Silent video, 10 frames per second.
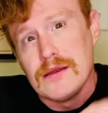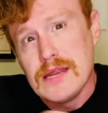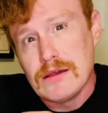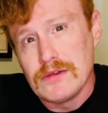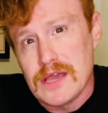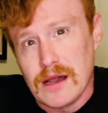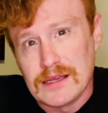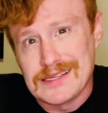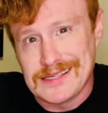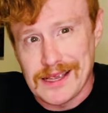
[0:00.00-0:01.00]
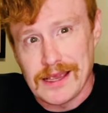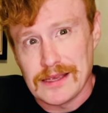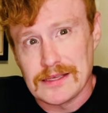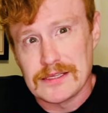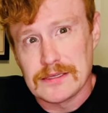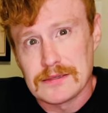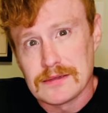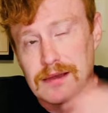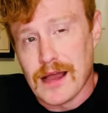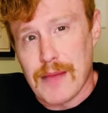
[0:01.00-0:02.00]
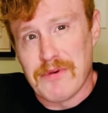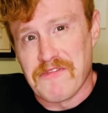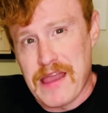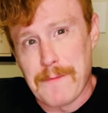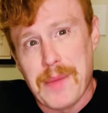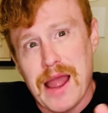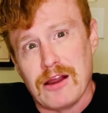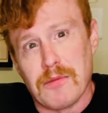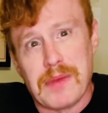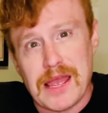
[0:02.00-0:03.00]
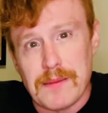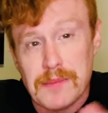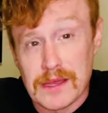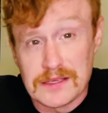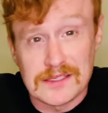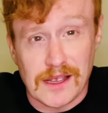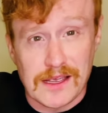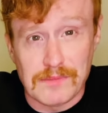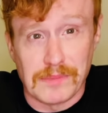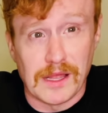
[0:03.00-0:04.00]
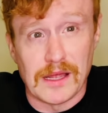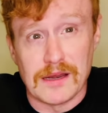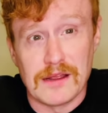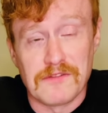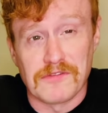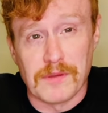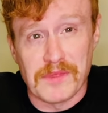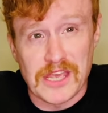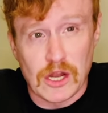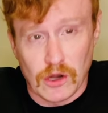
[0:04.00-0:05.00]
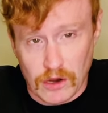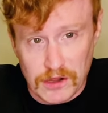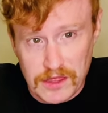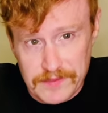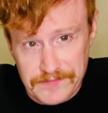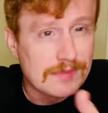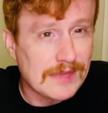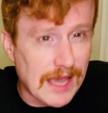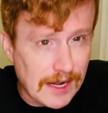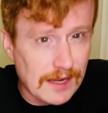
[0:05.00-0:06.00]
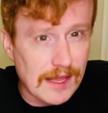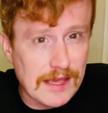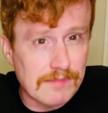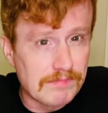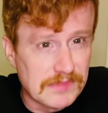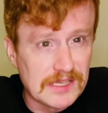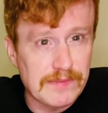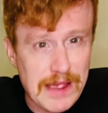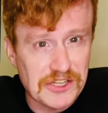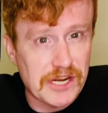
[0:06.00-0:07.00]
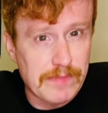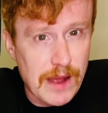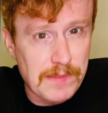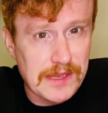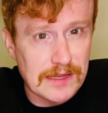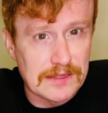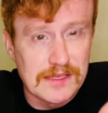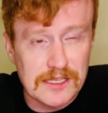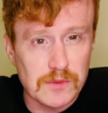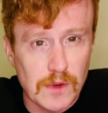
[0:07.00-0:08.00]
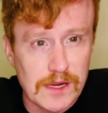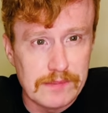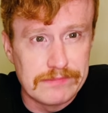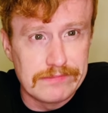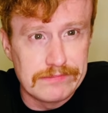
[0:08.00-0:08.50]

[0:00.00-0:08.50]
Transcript: Neil Young sings, I'm a vampire babe sucking blood from the earth. Kind of like the Smashing Pumpkins, this one